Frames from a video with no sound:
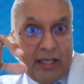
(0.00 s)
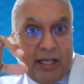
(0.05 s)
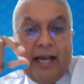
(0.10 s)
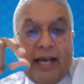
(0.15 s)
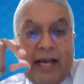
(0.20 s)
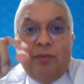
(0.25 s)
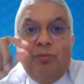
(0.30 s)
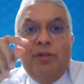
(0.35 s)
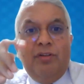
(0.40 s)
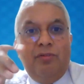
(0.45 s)

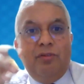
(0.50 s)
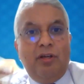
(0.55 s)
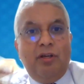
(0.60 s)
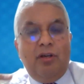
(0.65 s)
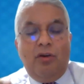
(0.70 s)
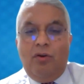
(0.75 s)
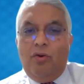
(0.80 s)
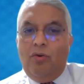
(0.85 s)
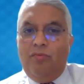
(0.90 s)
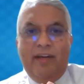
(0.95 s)
And we
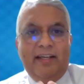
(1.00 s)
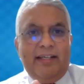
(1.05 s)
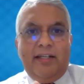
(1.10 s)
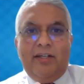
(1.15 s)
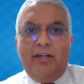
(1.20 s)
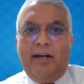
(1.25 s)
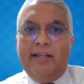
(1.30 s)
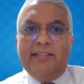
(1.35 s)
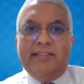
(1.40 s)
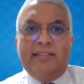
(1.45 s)

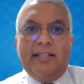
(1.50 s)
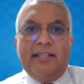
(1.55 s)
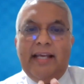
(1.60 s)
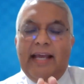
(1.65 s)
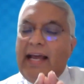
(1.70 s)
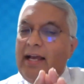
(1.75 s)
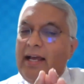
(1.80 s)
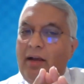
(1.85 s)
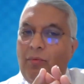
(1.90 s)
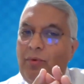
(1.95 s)
recognize
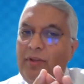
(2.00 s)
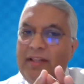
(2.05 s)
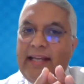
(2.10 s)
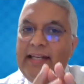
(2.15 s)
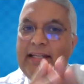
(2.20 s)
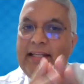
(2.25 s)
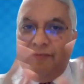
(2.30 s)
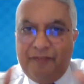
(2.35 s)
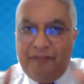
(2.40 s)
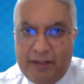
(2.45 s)
with
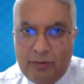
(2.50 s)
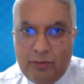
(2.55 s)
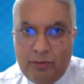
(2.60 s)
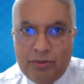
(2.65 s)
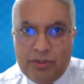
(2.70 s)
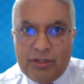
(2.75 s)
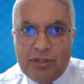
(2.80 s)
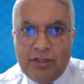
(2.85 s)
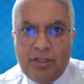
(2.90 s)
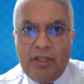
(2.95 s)
any field,
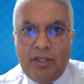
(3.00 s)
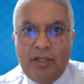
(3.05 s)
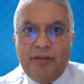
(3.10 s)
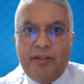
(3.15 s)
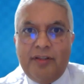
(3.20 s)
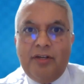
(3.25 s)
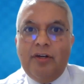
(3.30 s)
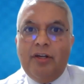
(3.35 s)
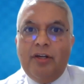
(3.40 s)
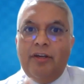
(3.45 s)

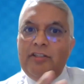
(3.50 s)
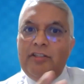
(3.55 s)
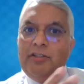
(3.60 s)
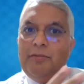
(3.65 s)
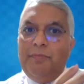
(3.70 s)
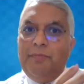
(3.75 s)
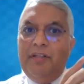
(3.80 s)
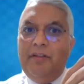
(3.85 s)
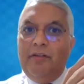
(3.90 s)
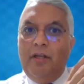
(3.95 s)
there are going to
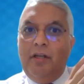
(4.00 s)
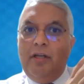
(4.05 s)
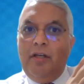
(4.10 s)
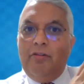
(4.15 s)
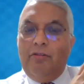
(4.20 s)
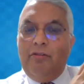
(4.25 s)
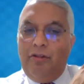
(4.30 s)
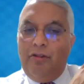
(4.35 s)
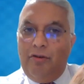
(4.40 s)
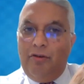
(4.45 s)
be
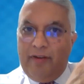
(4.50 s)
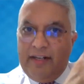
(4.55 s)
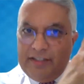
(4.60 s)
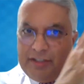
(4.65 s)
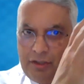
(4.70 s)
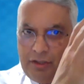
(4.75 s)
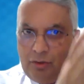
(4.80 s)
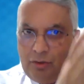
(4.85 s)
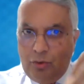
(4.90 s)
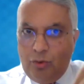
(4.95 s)

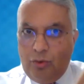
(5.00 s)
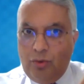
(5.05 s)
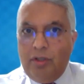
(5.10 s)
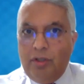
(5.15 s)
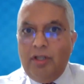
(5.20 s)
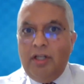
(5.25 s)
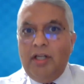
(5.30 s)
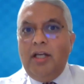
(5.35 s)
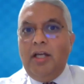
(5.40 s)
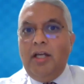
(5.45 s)
theoretical
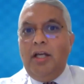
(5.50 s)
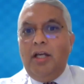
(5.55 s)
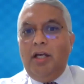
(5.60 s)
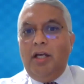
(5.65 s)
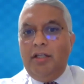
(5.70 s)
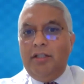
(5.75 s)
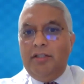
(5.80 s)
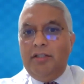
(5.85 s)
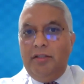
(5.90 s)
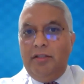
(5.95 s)

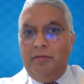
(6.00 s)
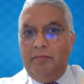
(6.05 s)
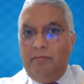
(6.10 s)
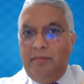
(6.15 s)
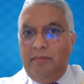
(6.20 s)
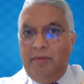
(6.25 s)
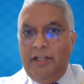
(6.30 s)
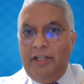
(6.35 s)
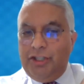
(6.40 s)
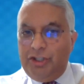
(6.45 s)

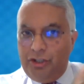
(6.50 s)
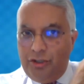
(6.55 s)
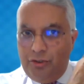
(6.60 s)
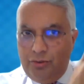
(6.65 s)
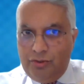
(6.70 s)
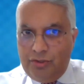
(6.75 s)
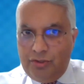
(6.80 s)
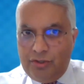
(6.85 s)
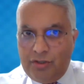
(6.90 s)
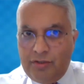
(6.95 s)

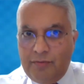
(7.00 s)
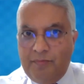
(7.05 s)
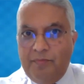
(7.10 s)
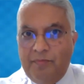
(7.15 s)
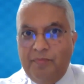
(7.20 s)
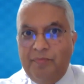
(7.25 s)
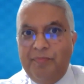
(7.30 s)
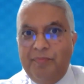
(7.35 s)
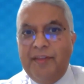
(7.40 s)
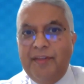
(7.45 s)
issues.
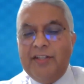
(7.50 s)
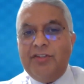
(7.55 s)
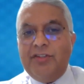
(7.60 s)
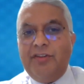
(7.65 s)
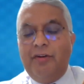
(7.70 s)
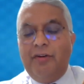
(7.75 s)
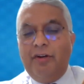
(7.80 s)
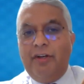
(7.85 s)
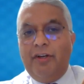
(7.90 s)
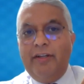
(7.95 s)

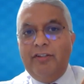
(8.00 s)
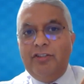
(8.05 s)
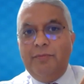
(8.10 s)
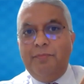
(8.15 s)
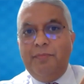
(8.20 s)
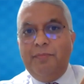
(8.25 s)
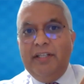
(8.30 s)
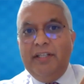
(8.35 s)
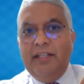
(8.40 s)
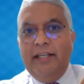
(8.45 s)
There are going to
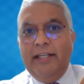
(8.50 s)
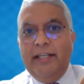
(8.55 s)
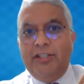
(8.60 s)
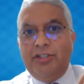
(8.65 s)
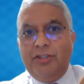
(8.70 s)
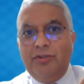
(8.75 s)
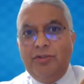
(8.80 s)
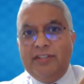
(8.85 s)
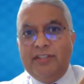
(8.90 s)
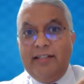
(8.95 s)
be
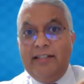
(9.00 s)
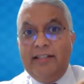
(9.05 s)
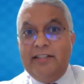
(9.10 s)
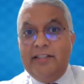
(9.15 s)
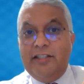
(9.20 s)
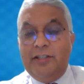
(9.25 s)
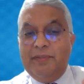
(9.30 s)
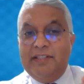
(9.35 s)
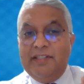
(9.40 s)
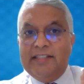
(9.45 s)
issues that need
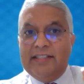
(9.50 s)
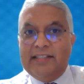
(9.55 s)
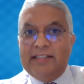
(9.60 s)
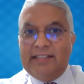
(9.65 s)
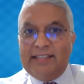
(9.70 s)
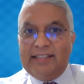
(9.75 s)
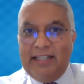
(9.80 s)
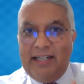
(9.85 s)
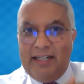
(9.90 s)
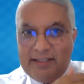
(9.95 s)
to be
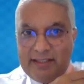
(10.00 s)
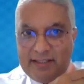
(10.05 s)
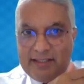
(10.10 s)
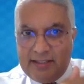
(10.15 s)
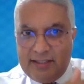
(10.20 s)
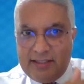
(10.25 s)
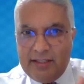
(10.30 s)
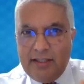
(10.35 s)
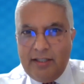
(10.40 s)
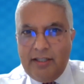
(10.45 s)

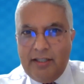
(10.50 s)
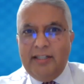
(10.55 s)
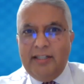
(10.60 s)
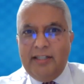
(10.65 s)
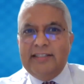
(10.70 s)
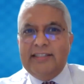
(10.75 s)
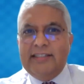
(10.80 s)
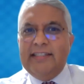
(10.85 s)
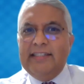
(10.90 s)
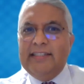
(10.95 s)
discussed,
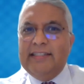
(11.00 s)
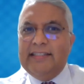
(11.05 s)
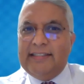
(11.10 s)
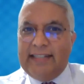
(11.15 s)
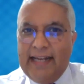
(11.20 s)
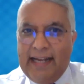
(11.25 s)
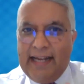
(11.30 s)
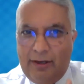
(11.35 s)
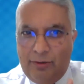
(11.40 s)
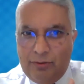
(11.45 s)
teased
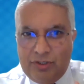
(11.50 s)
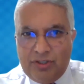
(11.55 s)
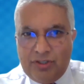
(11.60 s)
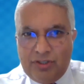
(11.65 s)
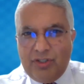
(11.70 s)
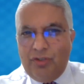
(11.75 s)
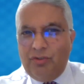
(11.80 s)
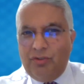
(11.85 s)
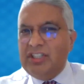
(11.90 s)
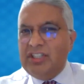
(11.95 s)
out,
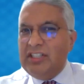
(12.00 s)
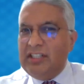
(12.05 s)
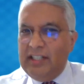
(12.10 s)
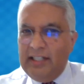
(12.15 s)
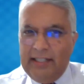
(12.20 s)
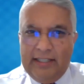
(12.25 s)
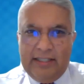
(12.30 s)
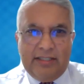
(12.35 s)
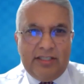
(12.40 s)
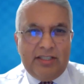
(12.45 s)

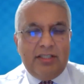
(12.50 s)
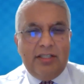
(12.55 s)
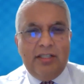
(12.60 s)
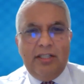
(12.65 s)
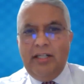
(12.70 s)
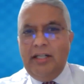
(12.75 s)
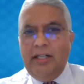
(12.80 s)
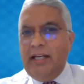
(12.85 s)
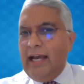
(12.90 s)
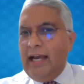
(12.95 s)
critiqued,
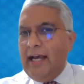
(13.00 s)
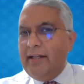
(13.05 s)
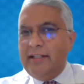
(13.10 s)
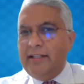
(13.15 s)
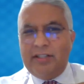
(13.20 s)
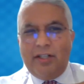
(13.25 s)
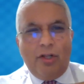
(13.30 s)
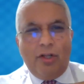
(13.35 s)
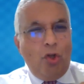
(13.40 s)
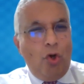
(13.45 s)
and there's
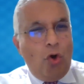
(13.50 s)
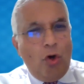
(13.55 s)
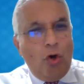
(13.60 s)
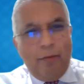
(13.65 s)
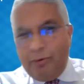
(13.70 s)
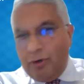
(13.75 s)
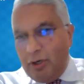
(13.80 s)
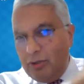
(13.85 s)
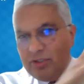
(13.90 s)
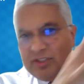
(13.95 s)
a long
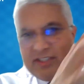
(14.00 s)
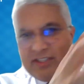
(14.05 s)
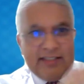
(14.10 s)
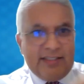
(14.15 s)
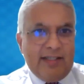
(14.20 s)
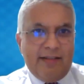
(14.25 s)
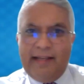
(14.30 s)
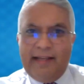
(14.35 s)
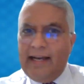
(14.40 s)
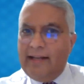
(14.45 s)
process
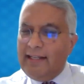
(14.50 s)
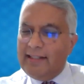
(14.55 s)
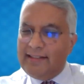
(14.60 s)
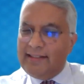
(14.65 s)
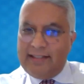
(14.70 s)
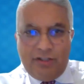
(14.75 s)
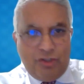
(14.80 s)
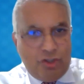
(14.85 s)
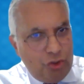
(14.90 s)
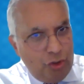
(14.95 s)
in that. That's
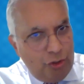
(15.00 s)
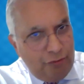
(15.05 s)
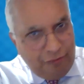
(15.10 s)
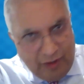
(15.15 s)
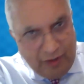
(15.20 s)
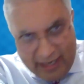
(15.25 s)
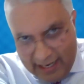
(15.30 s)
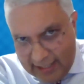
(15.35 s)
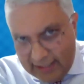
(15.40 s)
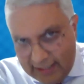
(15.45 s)
true for
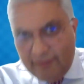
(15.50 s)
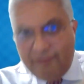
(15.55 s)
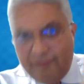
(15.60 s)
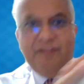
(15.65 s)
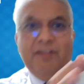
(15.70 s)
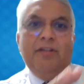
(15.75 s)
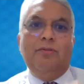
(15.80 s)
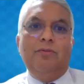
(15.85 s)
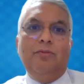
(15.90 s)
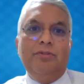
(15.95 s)
any
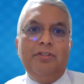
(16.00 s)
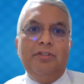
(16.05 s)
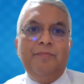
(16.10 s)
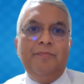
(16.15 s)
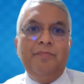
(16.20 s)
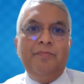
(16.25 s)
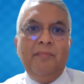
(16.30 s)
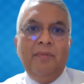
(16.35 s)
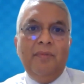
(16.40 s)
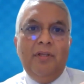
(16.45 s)
field.
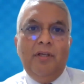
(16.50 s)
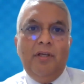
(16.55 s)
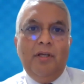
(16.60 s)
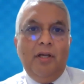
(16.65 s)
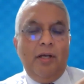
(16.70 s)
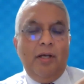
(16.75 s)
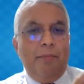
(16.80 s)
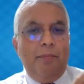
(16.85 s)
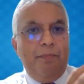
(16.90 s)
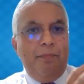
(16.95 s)

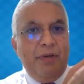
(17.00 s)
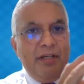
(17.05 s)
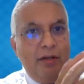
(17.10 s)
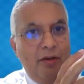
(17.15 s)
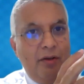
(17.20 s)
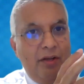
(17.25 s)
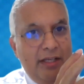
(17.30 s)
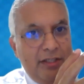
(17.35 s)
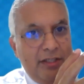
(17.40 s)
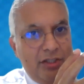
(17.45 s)
But
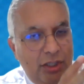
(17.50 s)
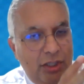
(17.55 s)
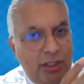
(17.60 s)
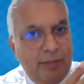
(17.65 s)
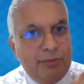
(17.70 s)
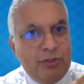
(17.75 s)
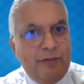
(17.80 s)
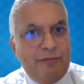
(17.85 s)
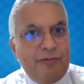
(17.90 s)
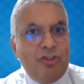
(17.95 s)
in
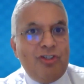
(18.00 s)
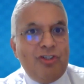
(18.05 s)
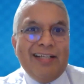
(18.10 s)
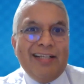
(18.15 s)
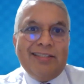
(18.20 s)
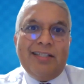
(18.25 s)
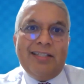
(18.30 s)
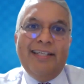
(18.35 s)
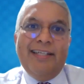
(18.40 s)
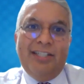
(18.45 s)
terms of
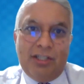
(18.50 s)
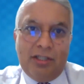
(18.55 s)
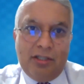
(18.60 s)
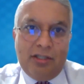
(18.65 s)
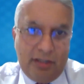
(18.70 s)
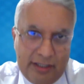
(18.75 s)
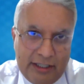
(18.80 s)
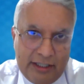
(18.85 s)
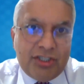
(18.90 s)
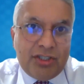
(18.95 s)

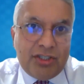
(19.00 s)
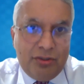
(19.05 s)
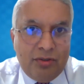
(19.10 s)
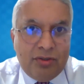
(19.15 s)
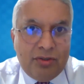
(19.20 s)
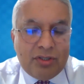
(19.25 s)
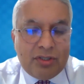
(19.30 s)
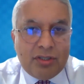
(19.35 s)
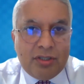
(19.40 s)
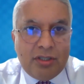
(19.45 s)
translational
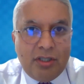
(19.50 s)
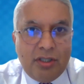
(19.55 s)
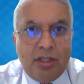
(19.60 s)
issues,